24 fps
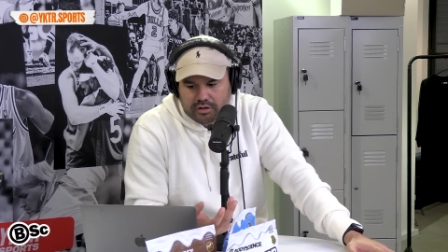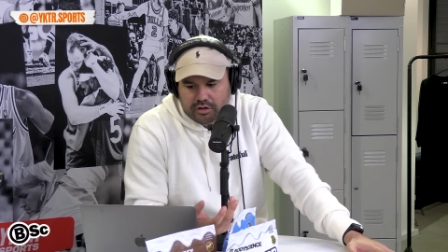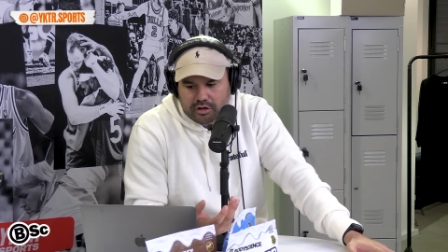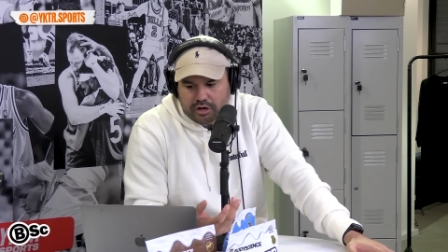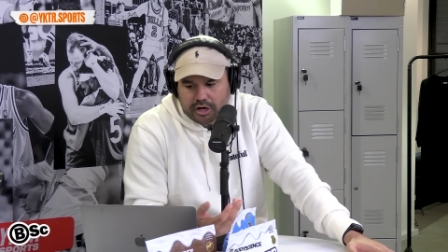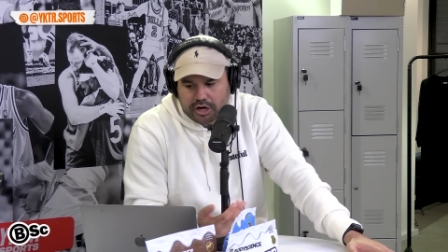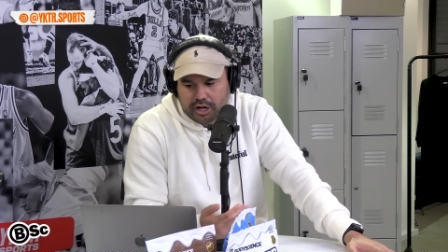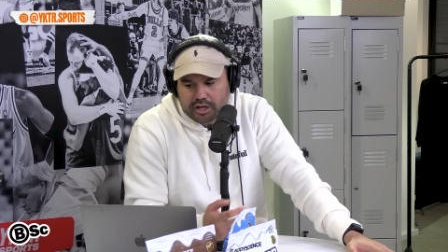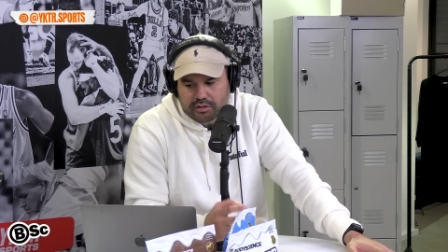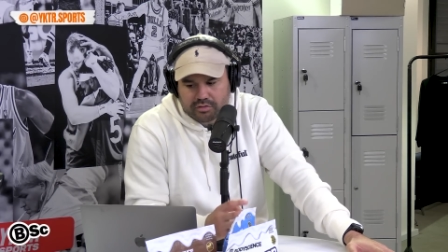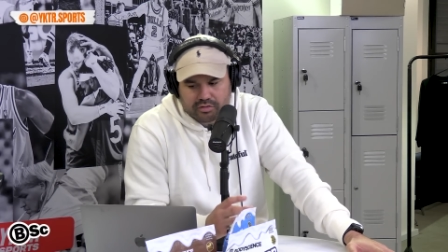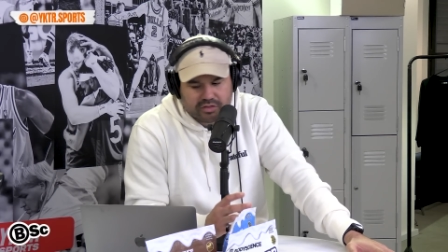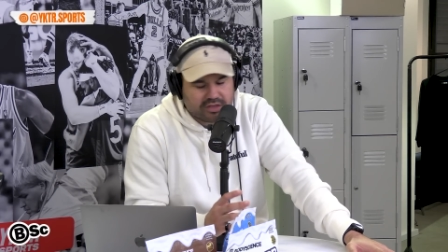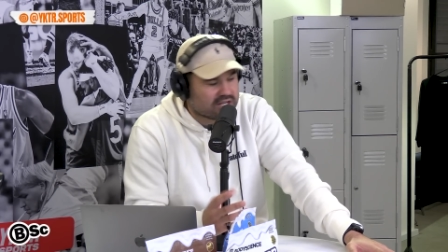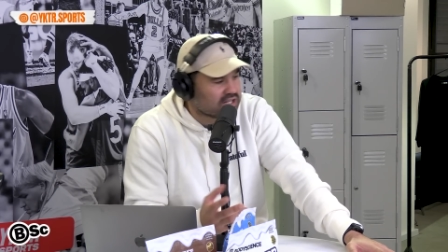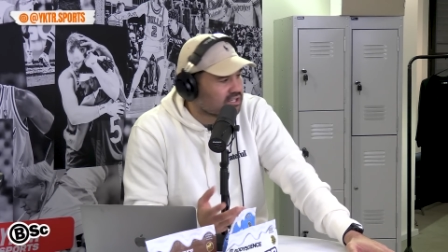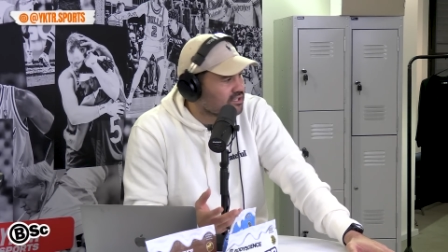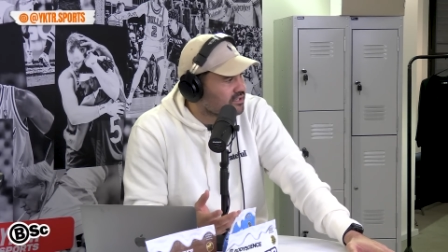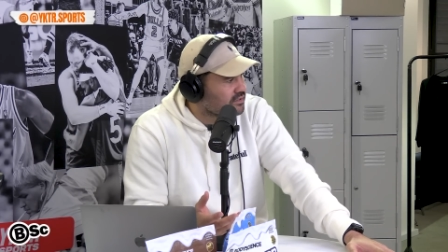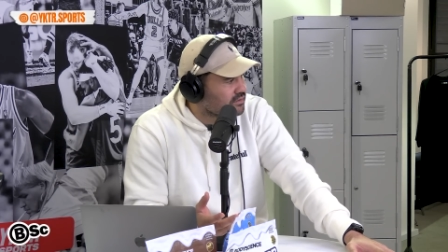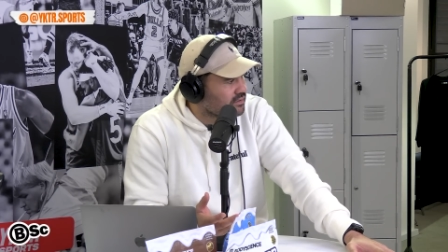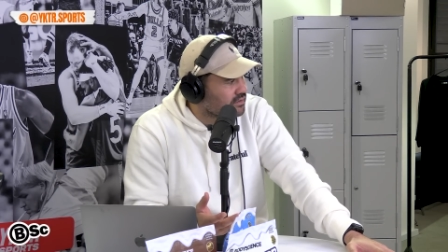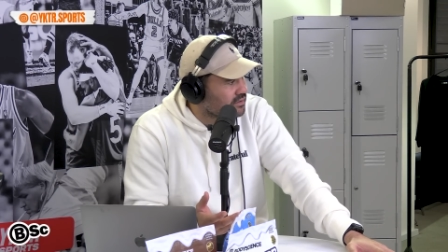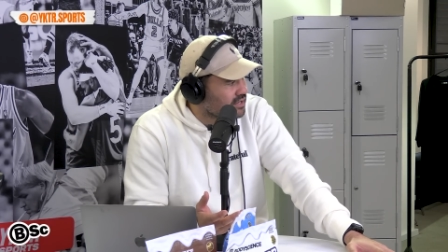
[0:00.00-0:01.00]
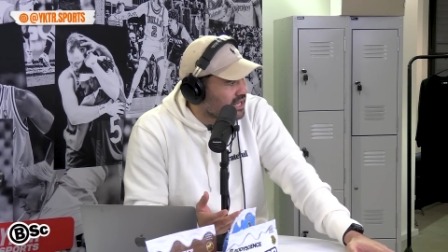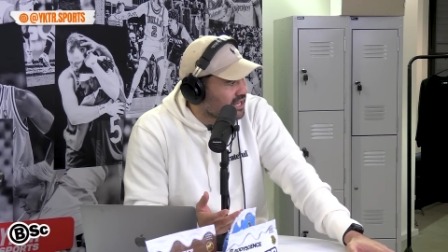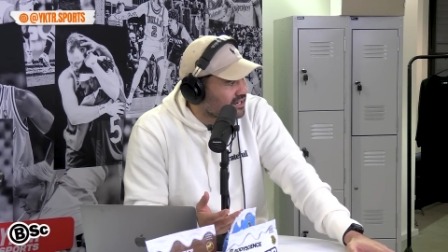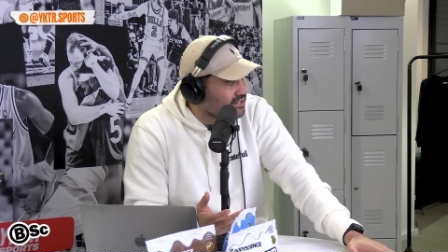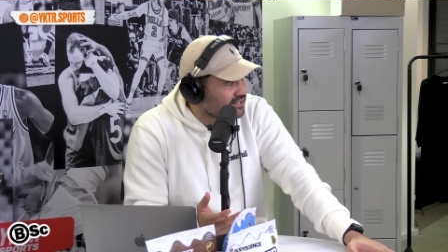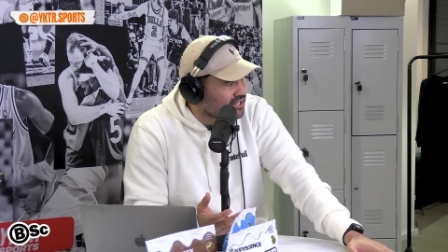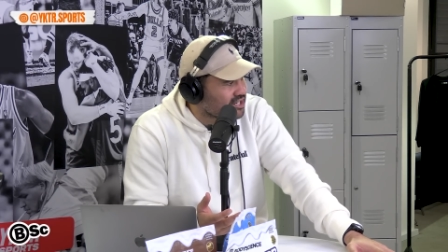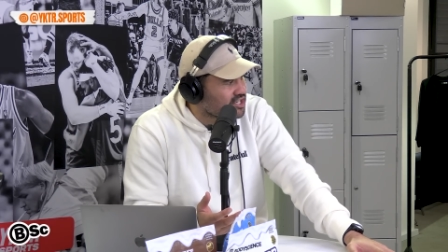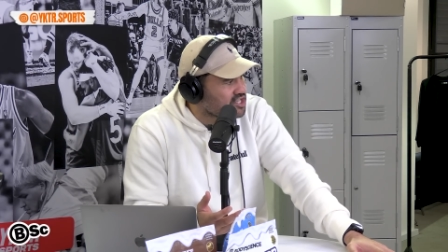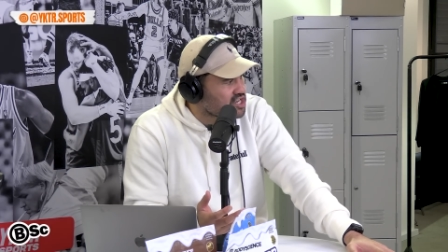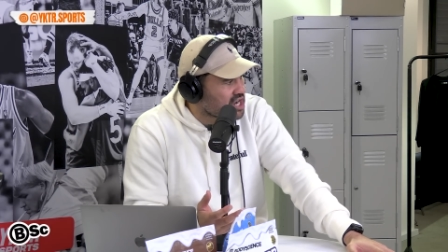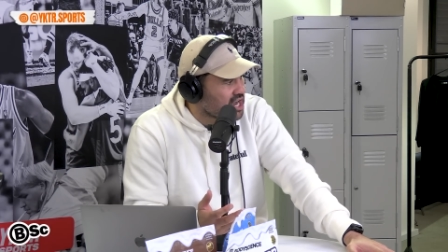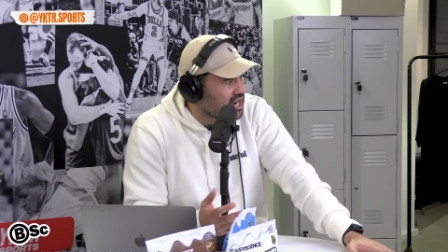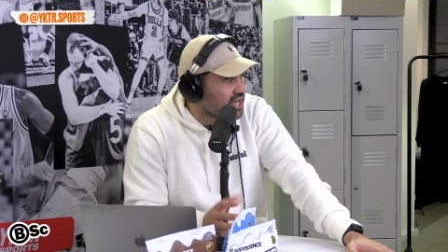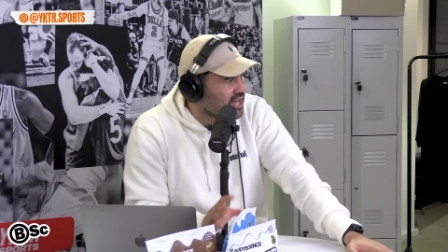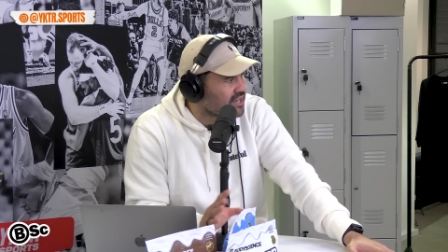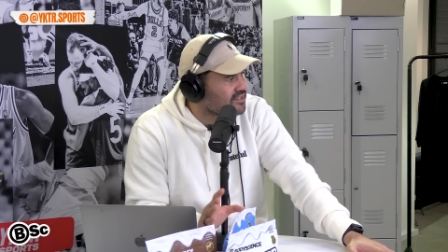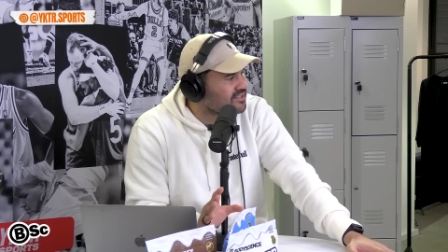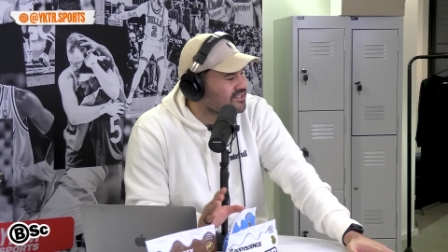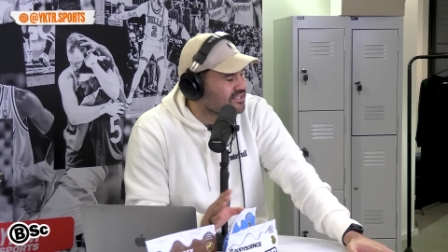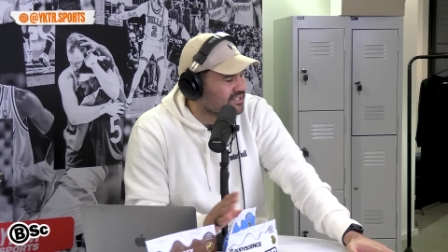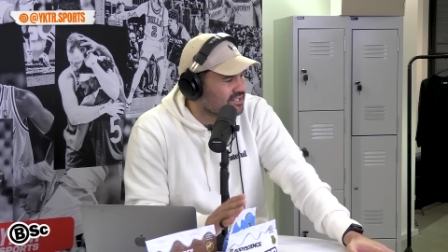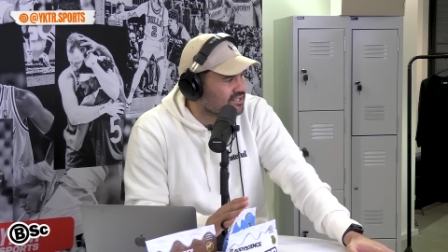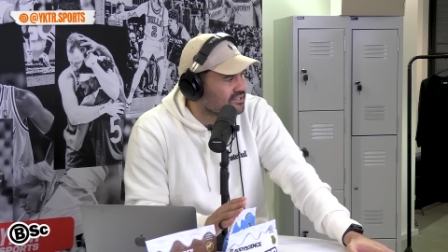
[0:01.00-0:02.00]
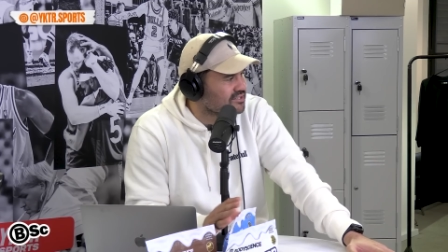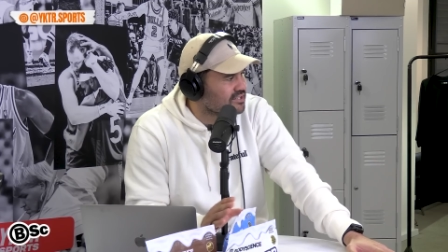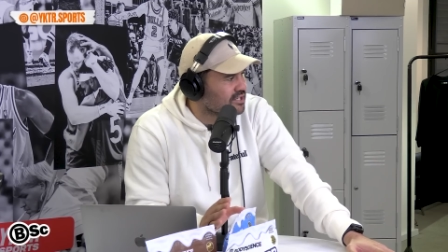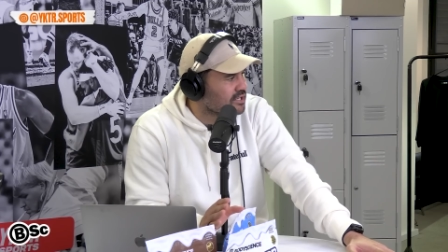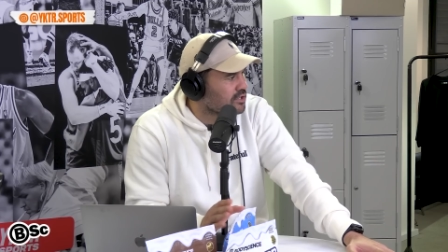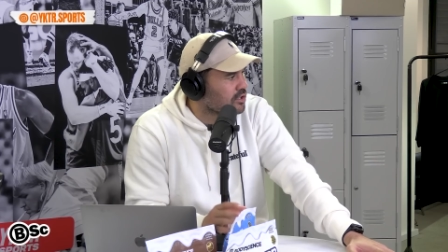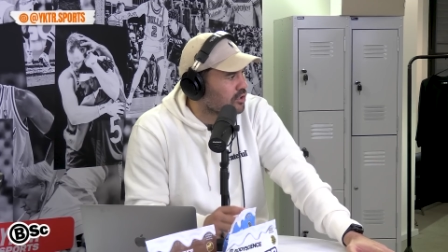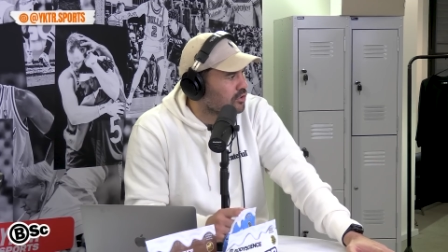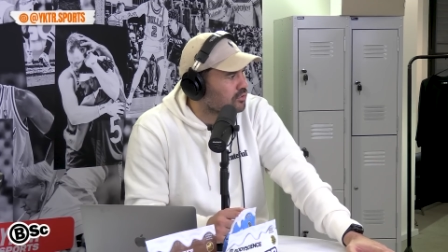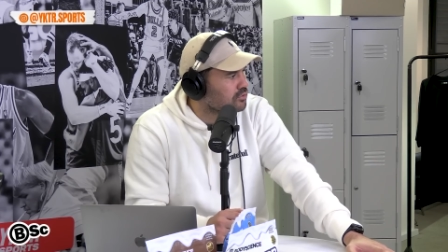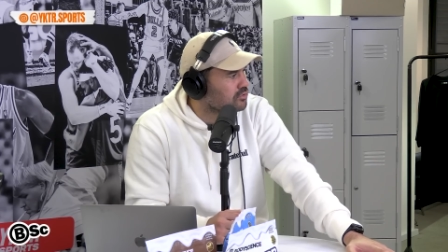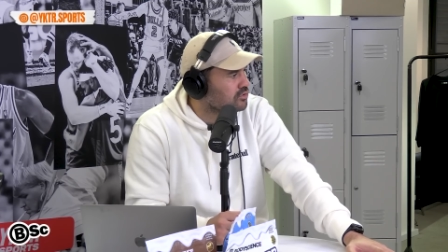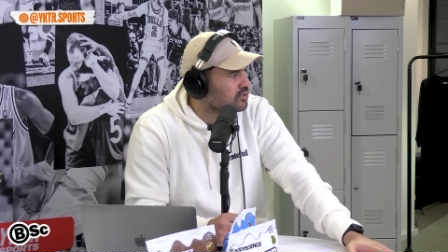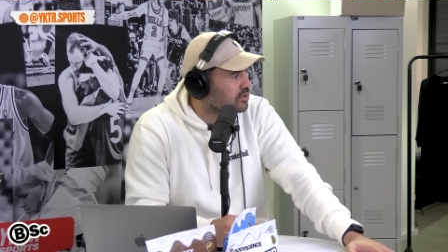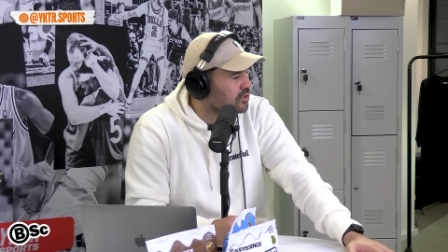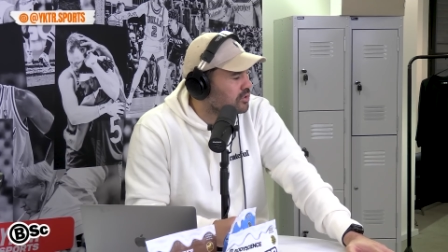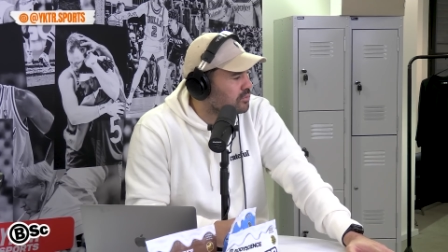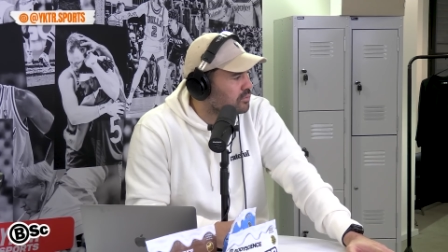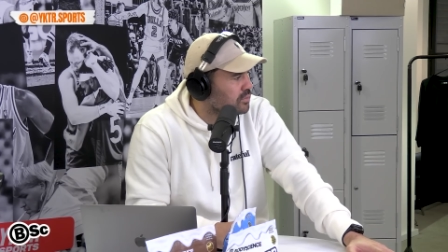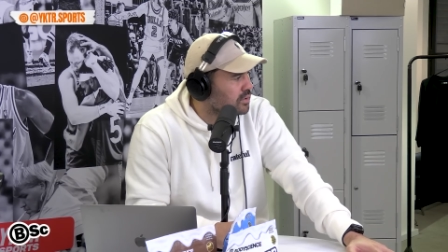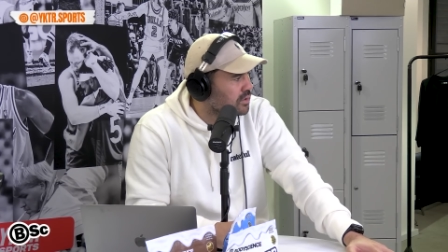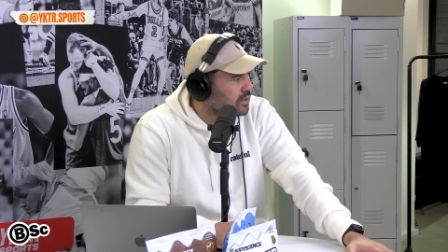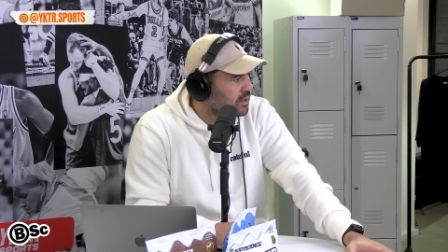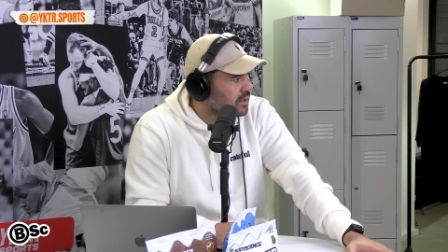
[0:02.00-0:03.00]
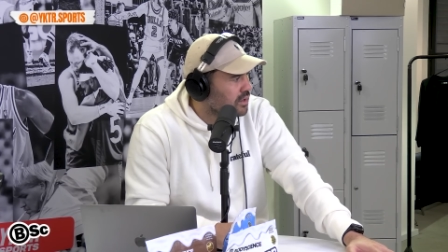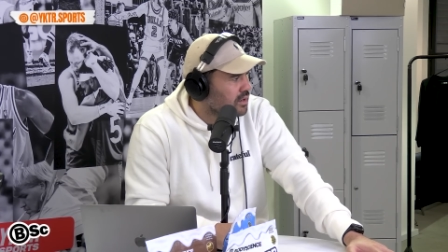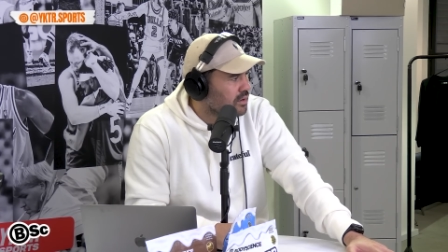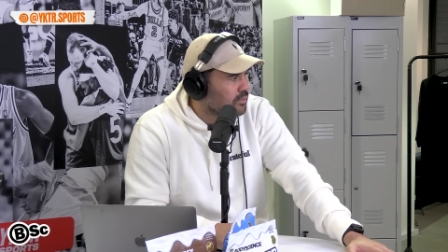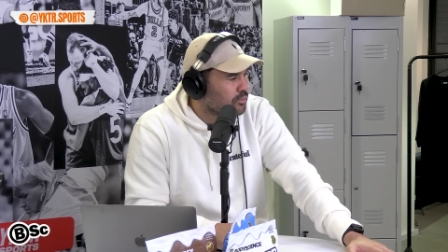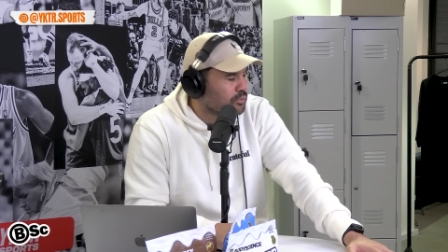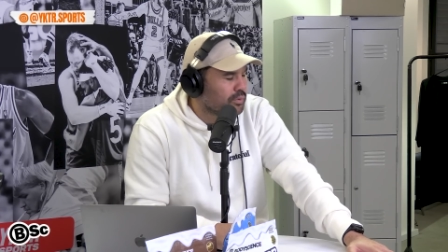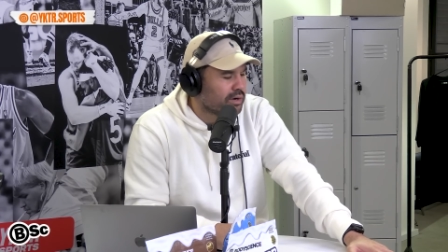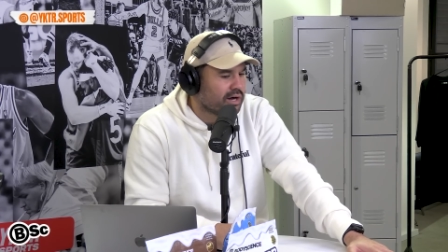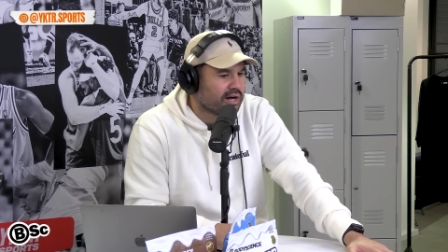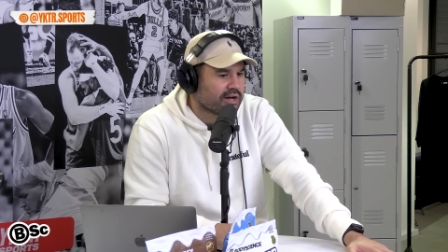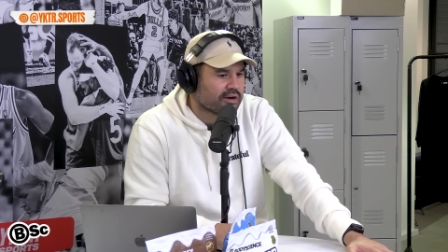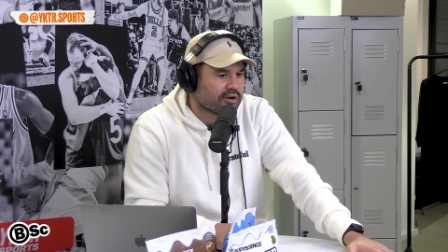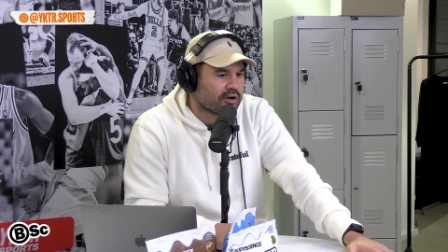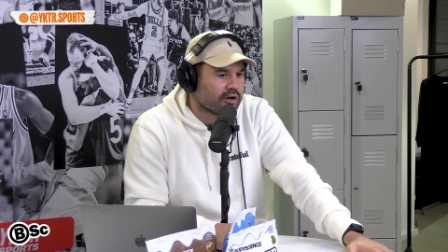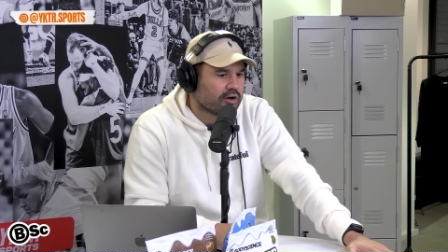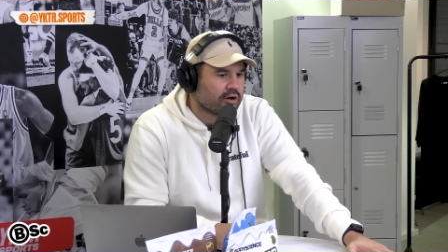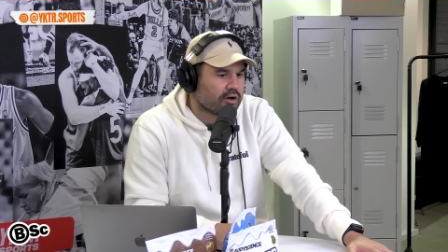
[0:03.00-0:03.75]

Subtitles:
I don't think that Dijon Arcee is it long term, but